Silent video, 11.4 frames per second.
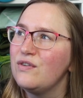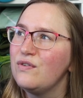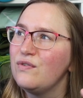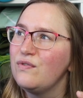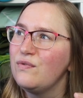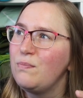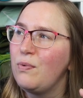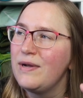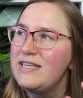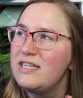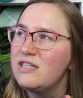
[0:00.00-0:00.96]
of
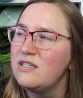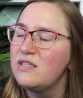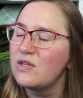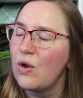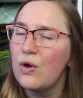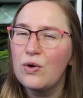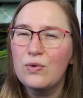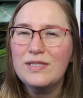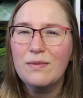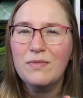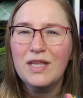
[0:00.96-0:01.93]
pointed skirt or
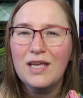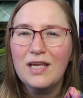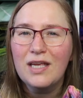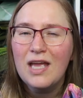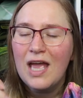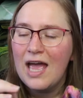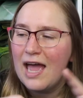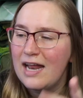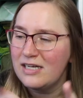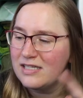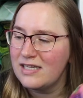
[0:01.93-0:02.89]
something,
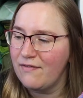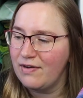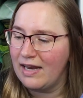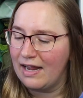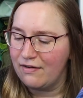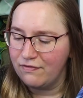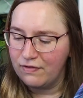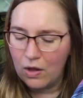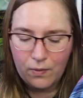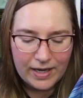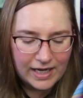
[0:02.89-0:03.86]
and just have it like
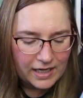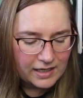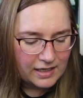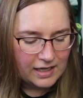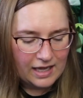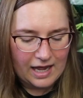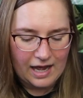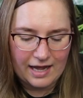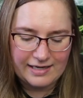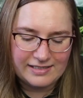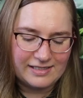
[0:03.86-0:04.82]
flowing.
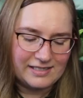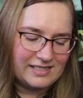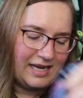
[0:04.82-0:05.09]
It's just,